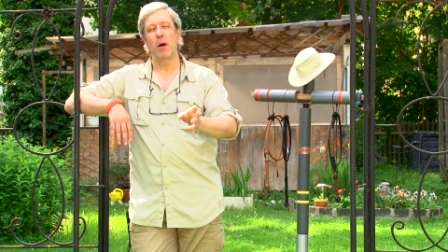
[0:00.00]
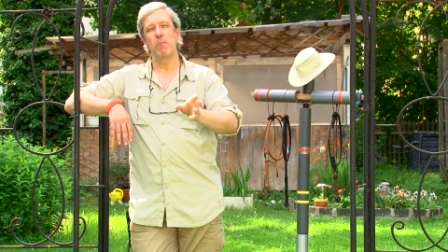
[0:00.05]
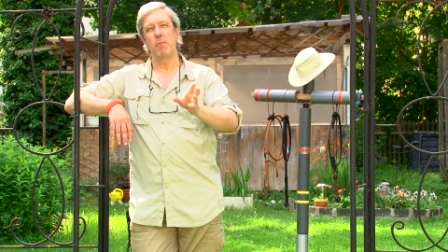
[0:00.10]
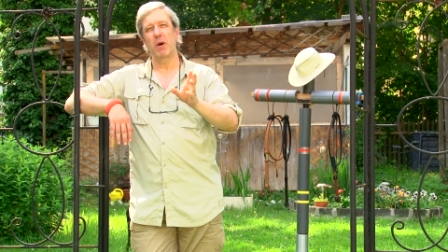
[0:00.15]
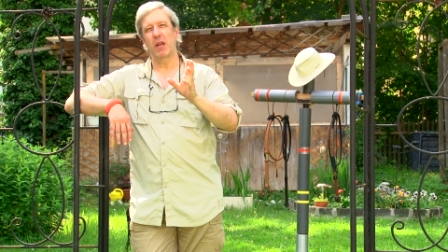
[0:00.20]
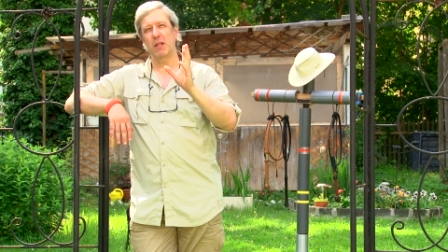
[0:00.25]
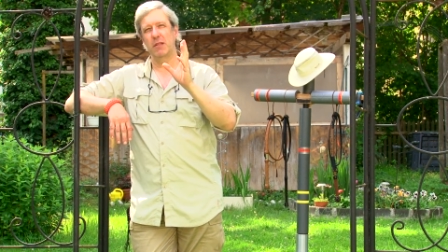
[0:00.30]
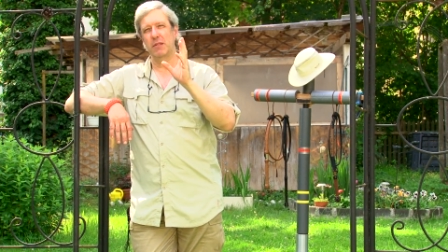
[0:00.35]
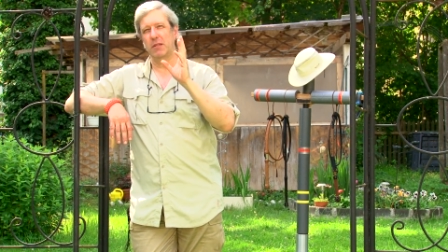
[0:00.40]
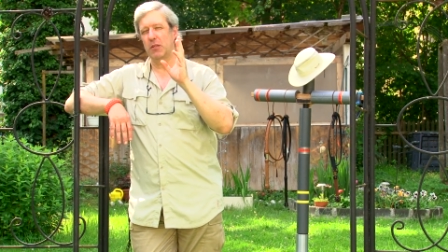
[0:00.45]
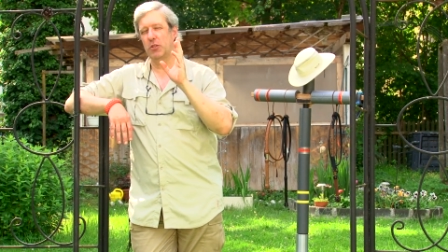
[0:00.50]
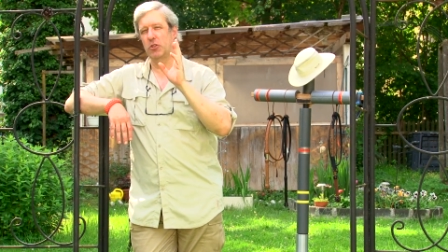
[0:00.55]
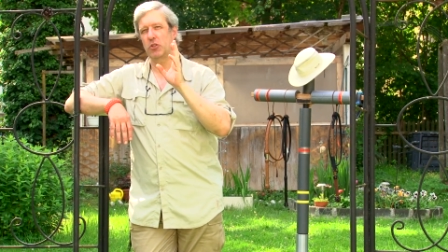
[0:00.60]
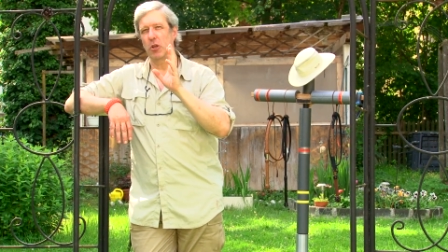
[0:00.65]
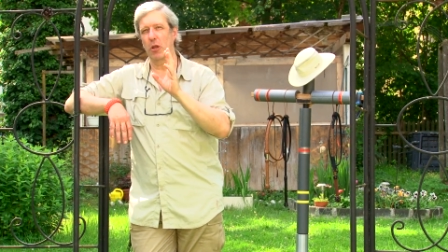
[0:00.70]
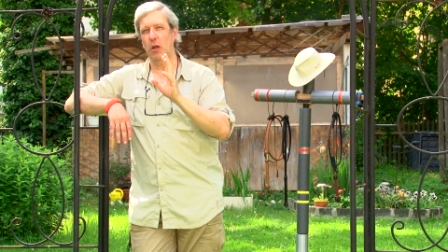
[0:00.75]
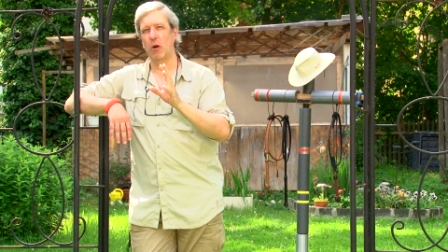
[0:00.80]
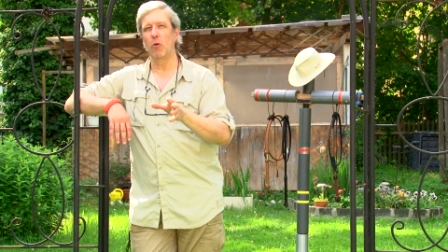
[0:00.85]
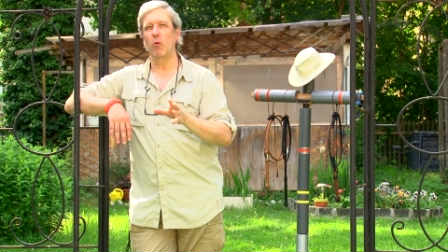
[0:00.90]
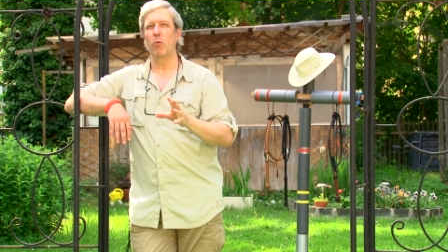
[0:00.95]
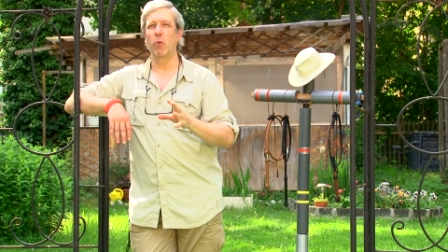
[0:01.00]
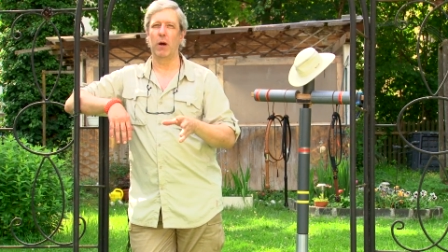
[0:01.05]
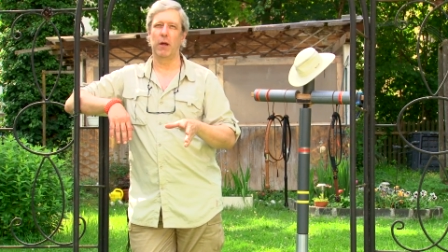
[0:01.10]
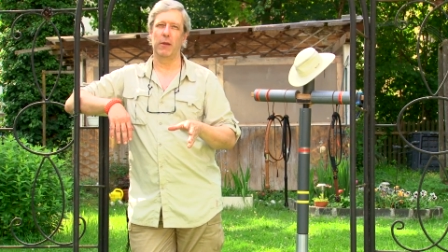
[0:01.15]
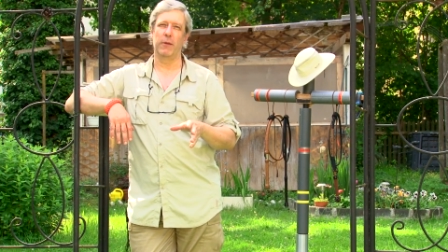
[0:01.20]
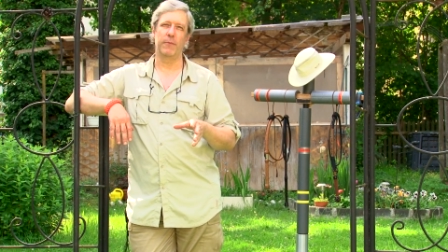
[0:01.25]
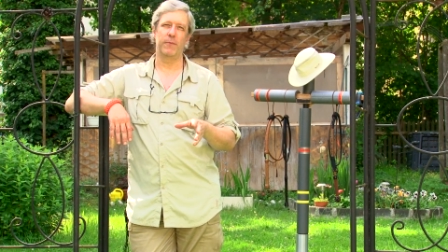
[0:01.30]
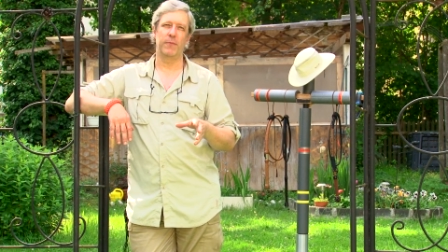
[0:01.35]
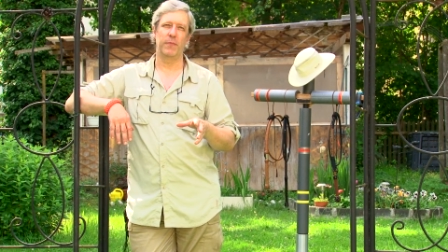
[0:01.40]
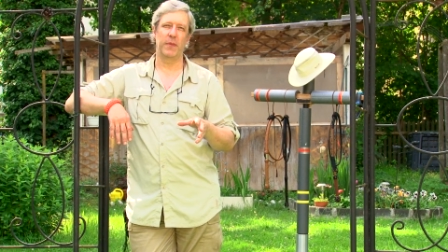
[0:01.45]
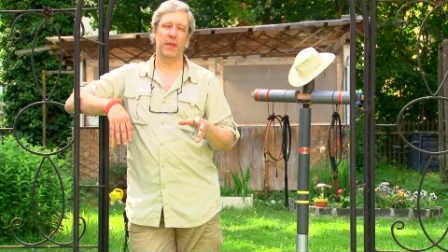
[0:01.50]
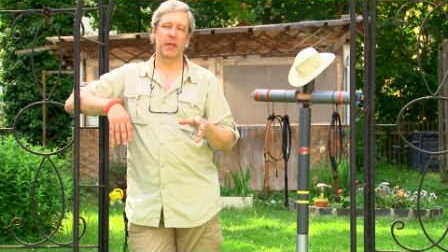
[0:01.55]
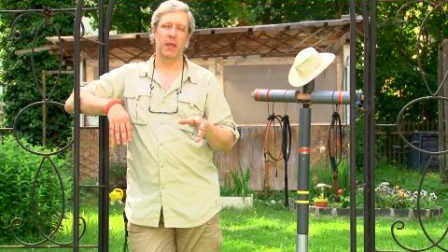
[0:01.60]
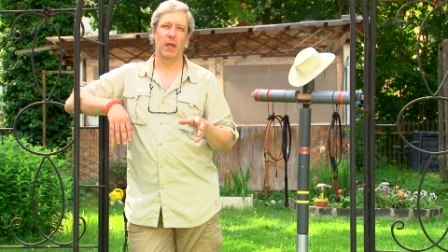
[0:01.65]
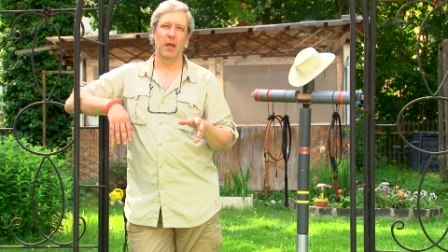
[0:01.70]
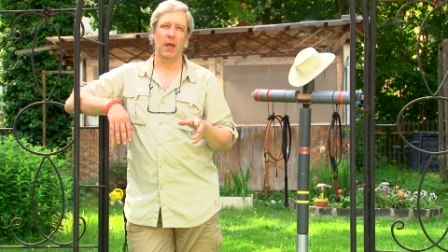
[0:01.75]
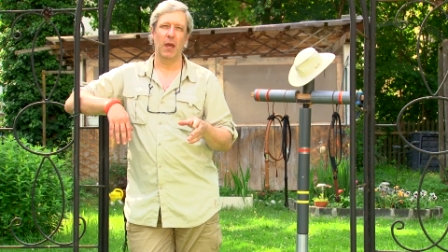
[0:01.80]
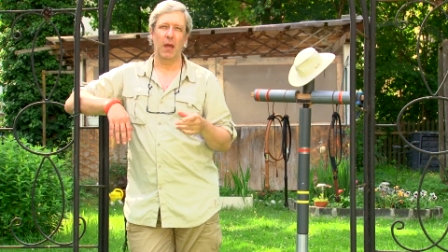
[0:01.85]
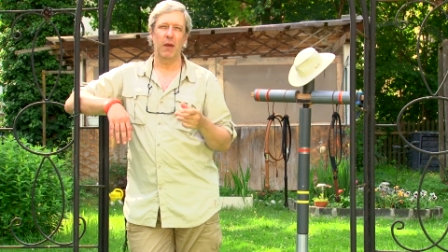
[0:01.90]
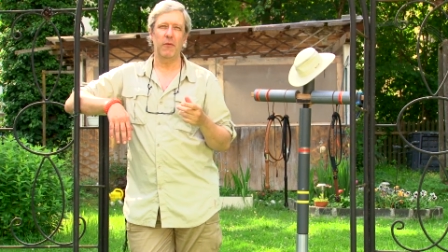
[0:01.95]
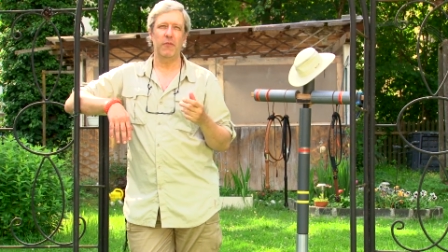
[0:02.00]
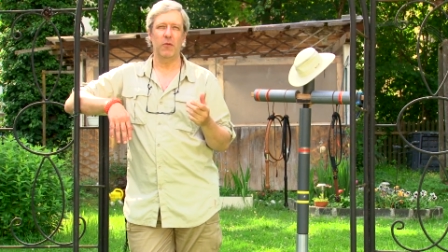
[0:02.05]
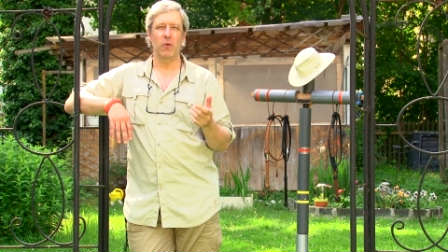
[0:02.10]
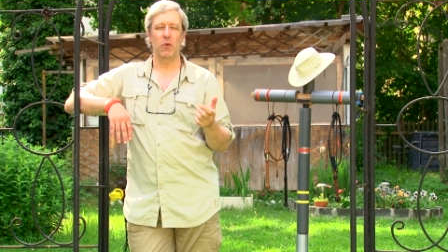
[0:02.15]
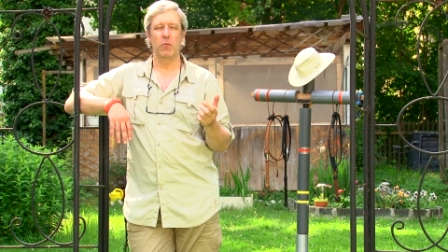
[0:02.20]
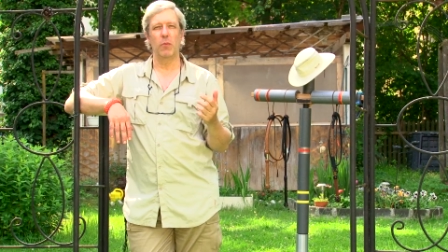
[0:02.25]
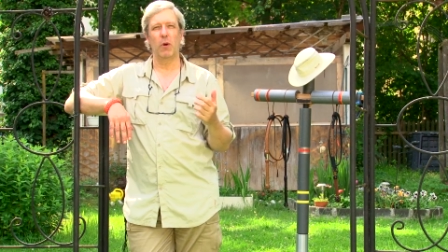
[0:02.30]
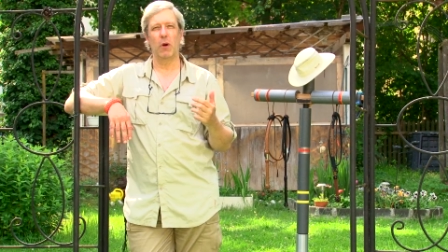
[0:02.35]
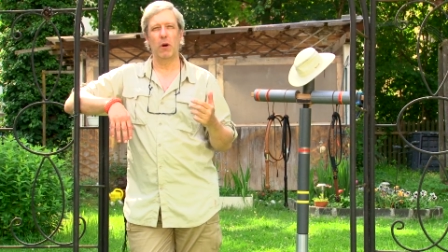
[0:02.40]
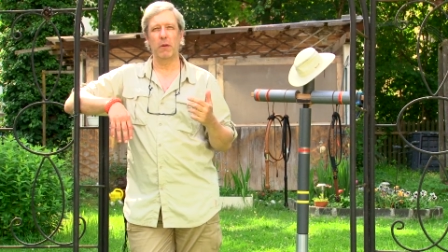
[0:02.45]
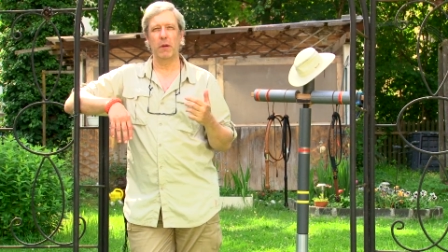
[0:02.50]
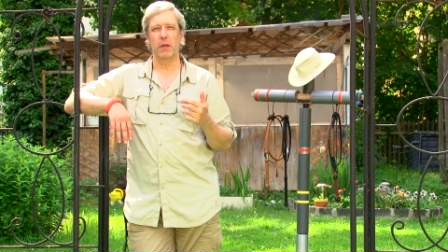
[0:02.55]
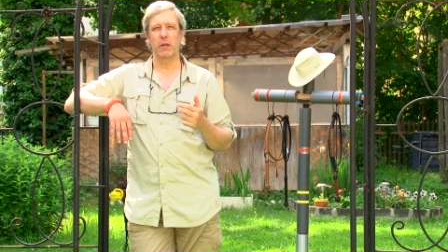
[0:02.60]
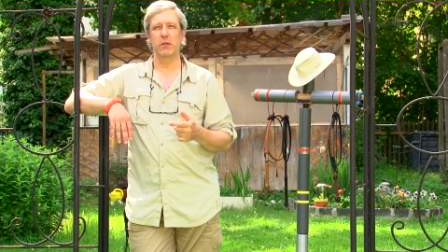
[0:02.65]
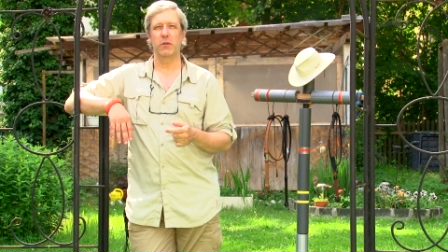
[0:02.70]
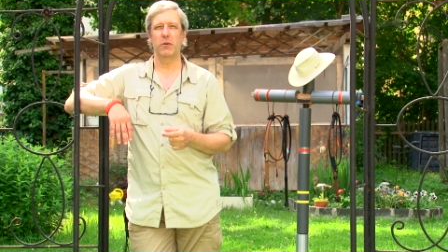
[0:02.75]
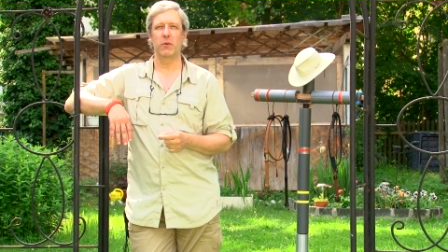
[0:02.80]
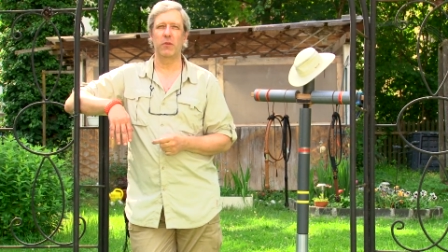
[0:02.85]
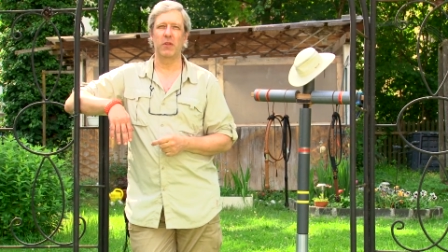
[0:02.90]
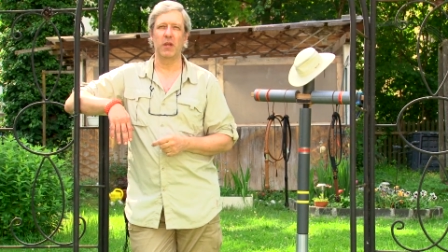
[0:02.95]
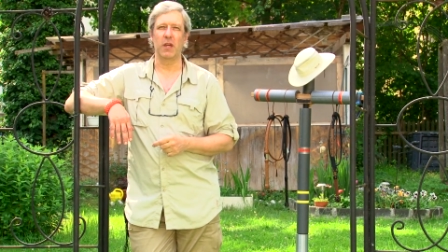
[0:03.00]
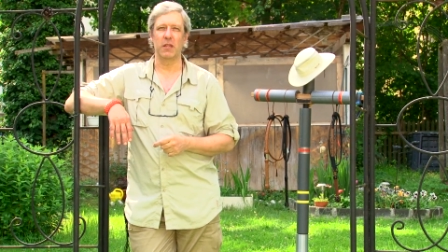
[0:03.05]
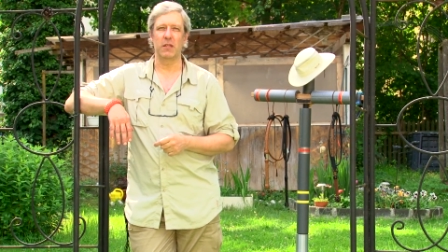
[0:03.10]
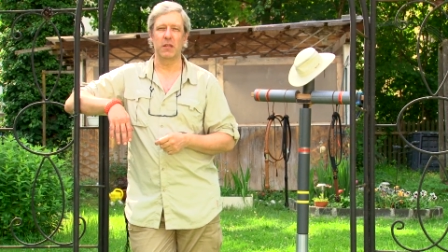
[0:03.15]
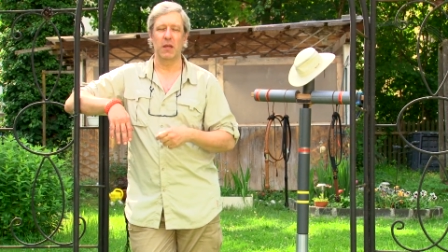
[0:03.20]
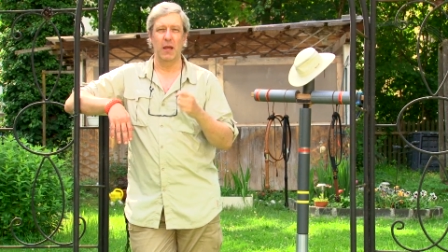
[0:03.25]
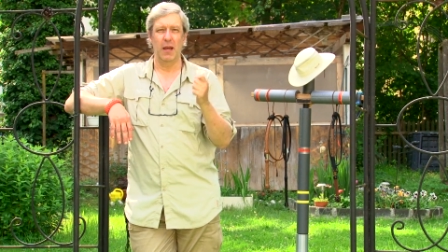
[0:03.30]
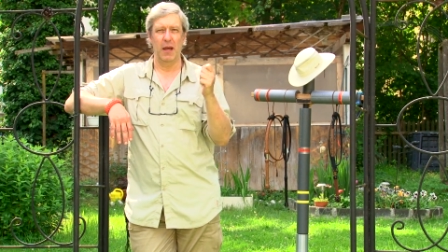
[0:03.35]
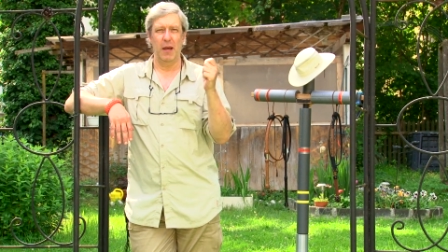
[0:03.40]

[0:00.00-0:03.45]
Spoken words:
but it's a slow one. If you're more into these